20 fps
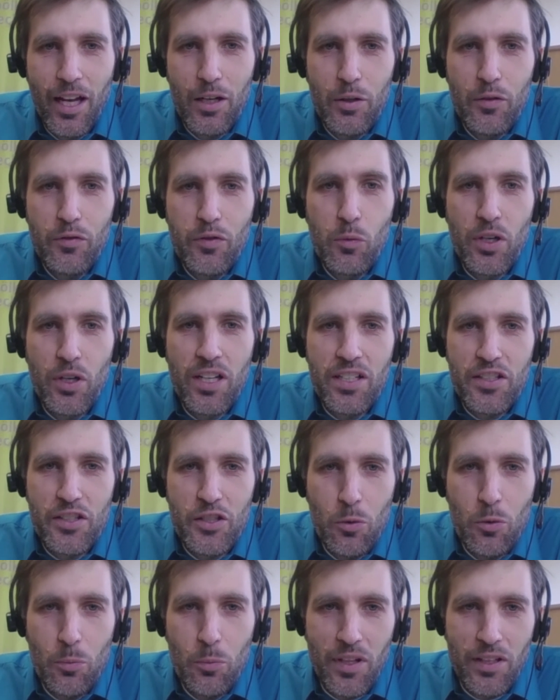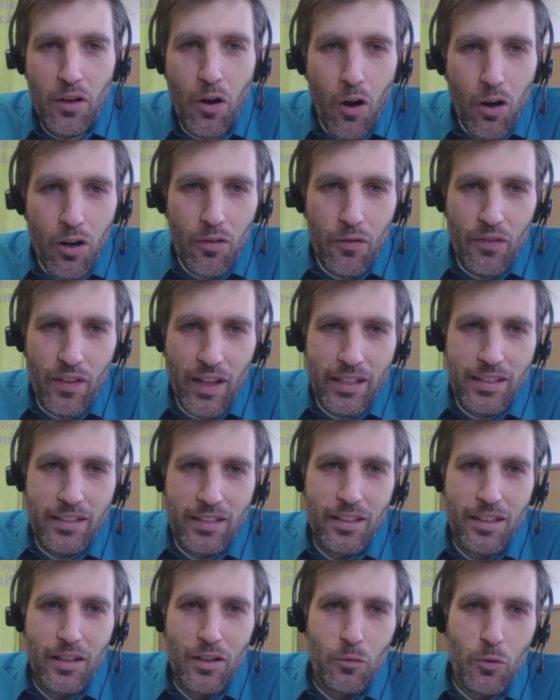and if we would assume that all of
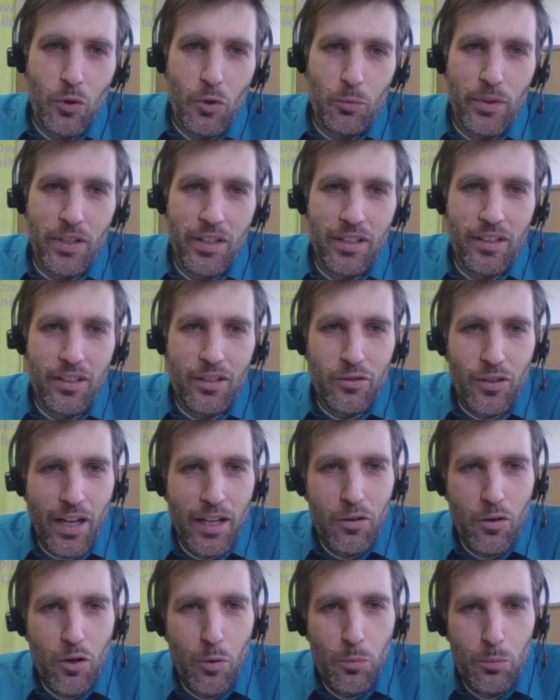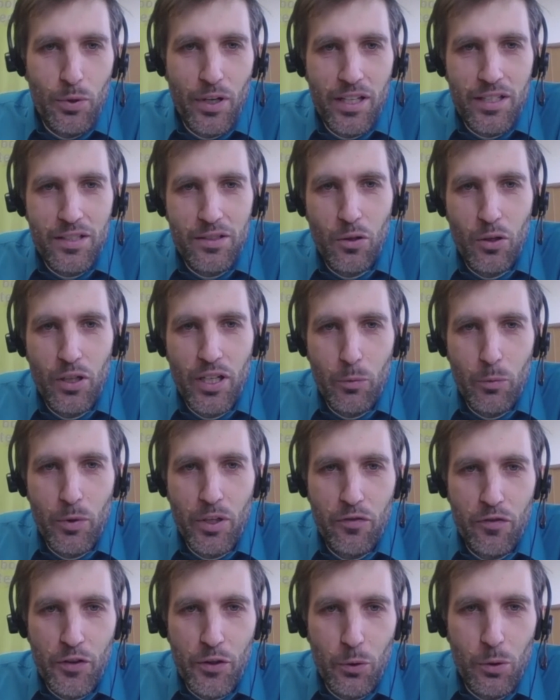that would be cryocompressed or
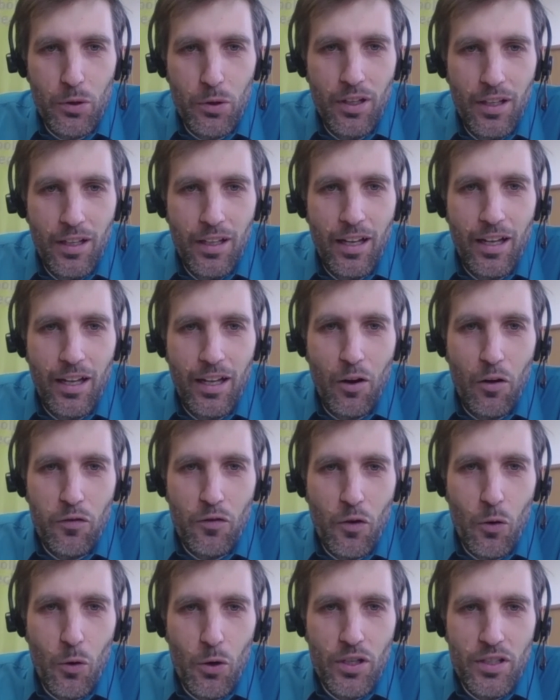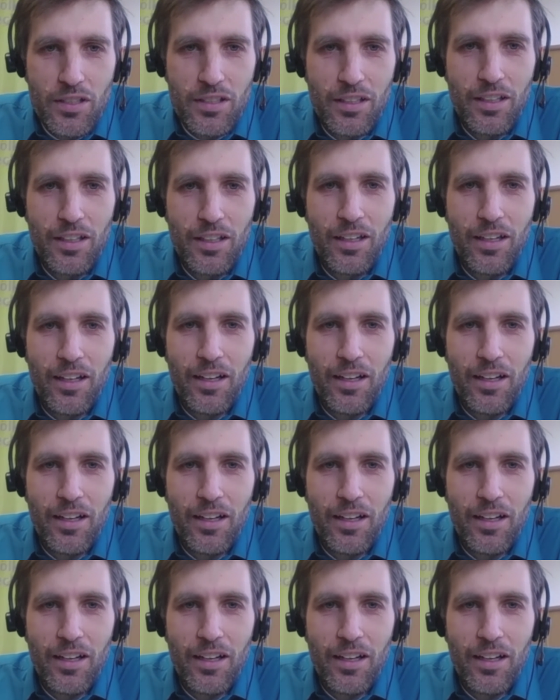liquid fuel, of course,